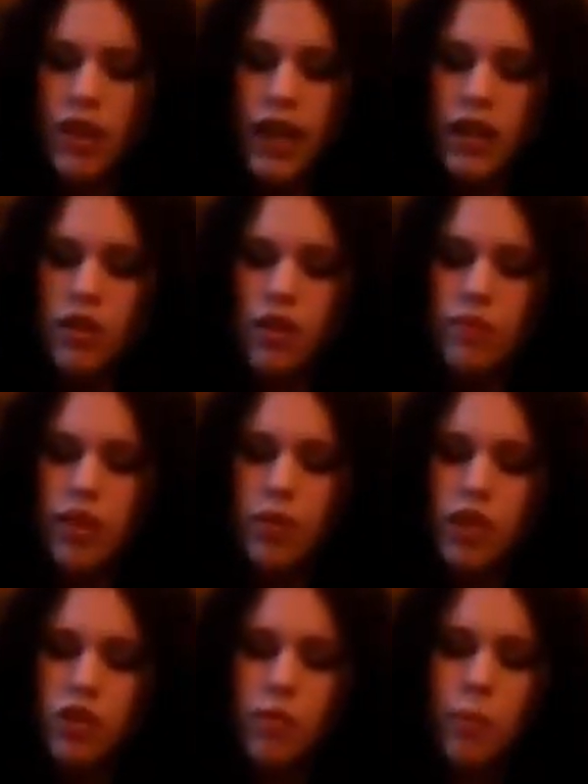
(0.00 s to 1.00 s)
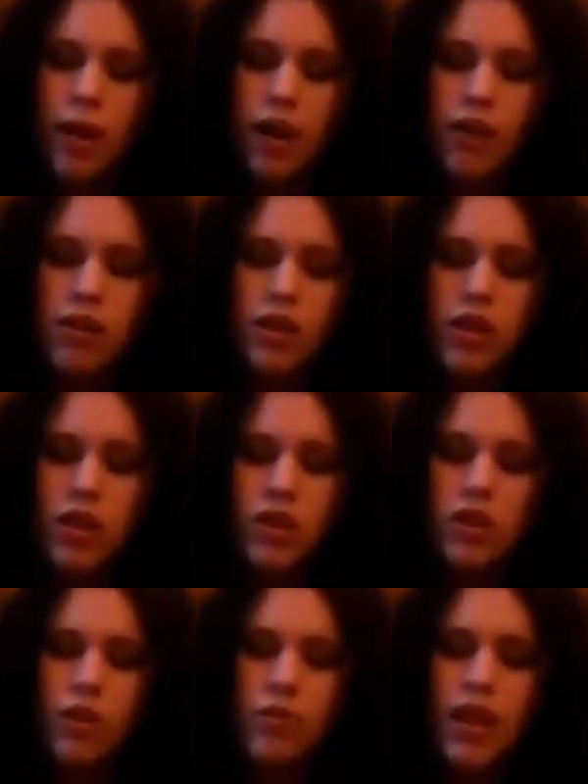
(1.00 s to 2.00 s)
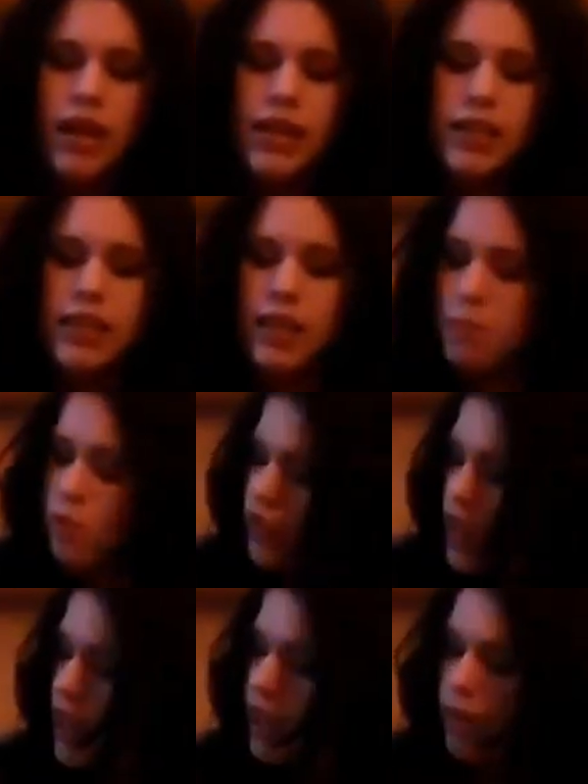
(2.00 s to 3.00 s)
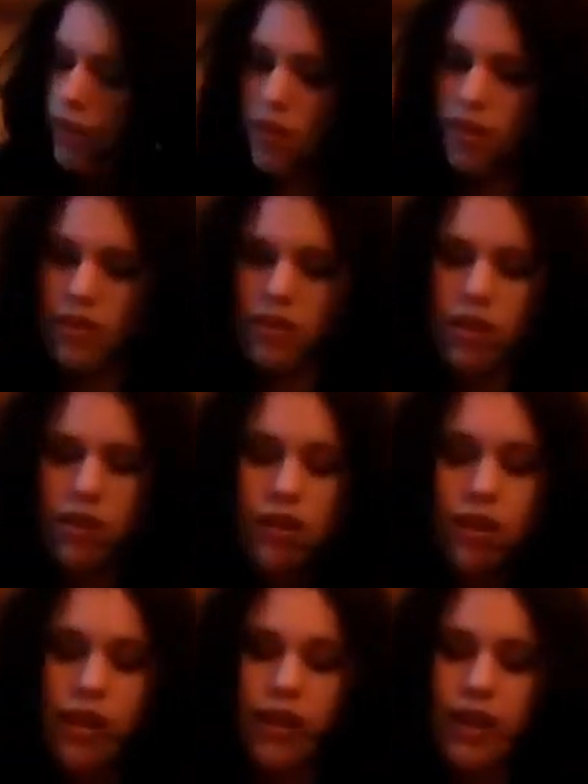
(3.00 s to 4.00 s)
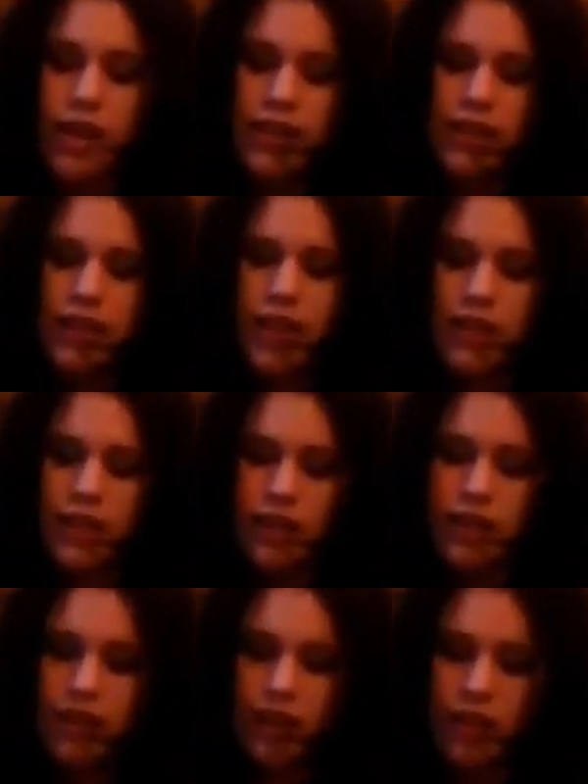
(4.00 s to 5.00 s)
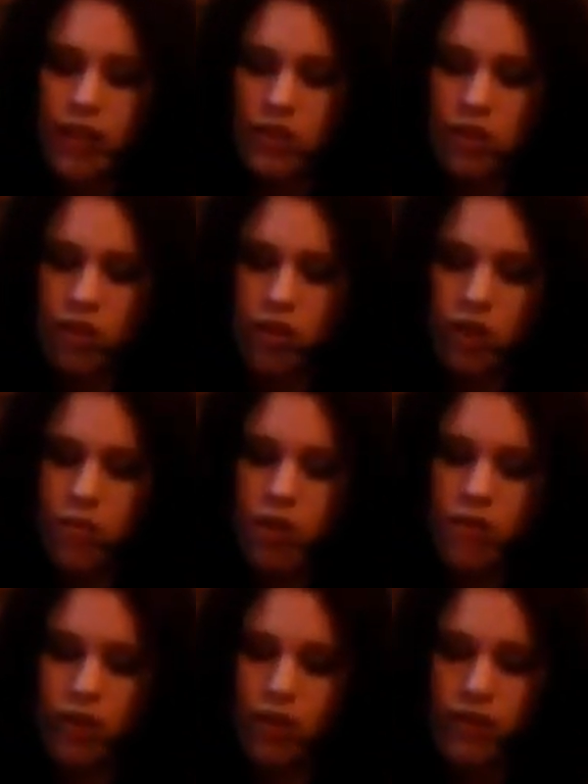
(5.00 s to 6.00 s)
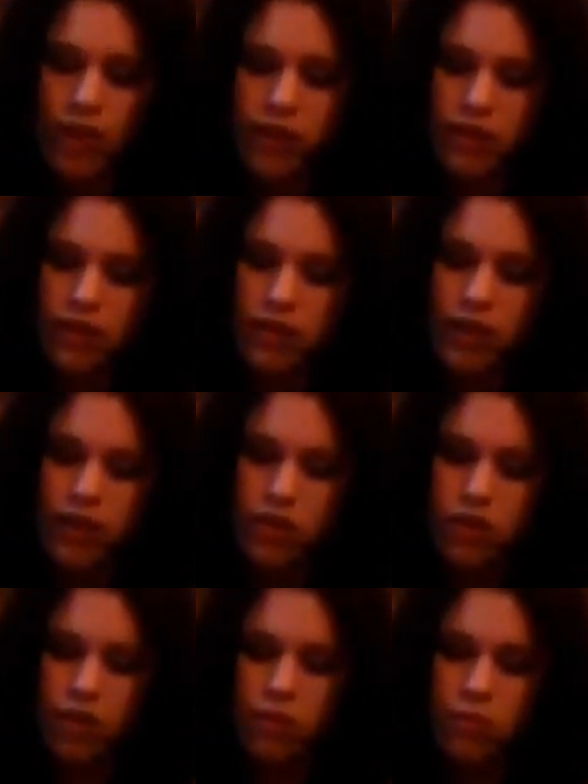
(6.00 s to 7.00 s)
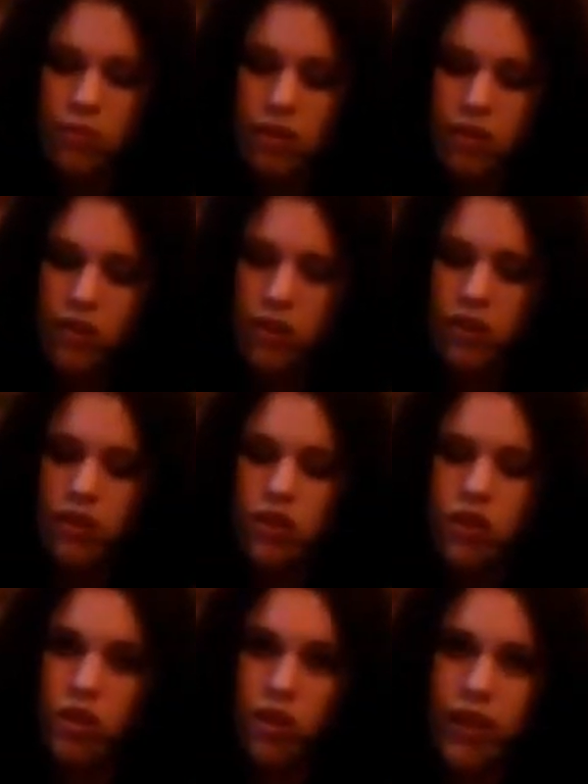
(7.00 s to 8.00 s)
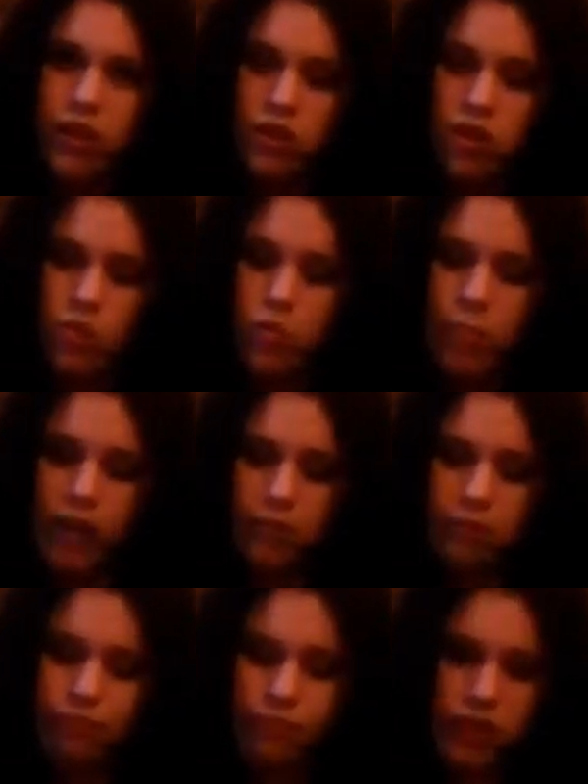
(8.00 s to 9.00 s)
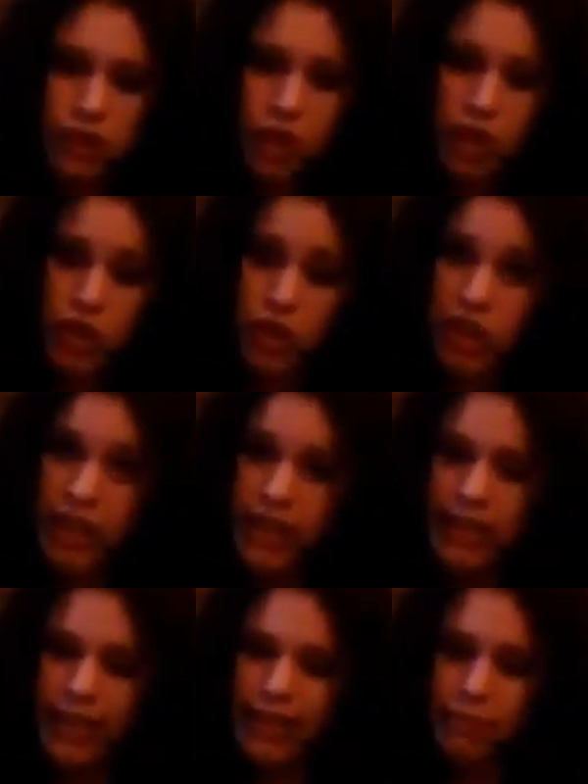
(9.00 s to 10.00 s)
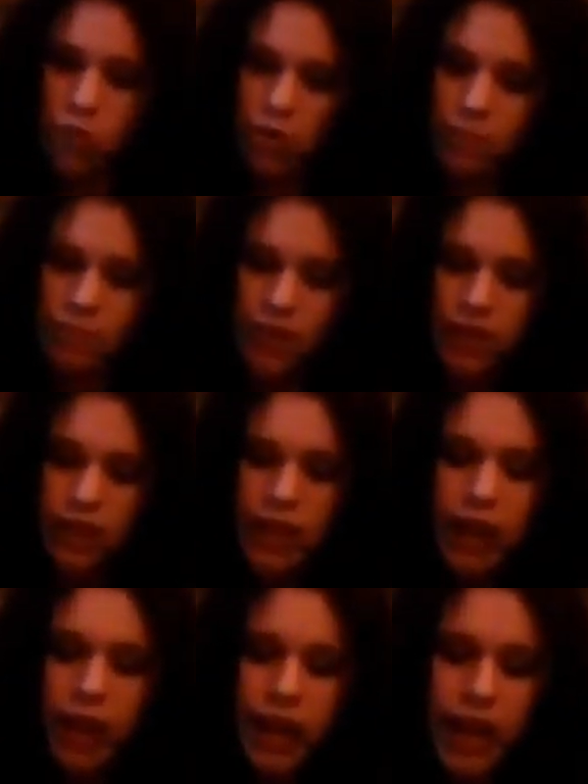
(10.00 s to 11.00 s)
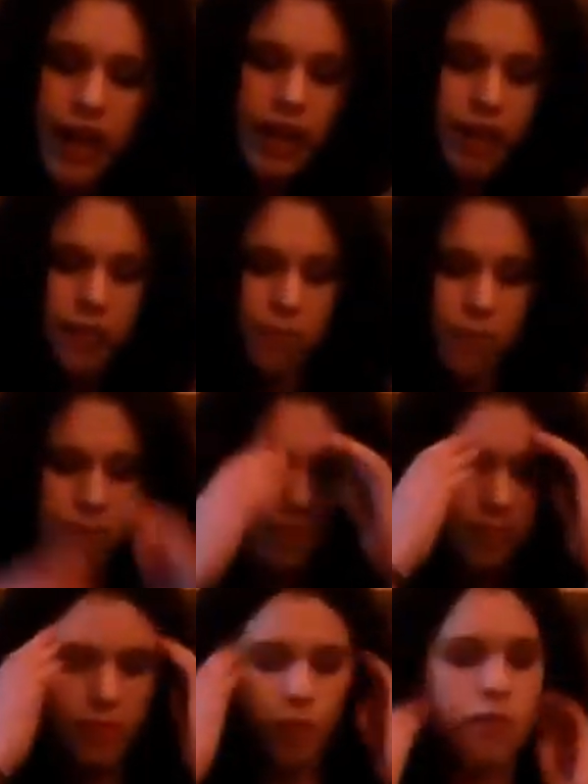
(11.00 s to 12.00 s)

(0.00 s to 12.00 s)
You don't really want it to come apart. So that is the thing, but that however, in its state, is not going to go over this. It's too solid, too wobbly. So you're going to need to heat it.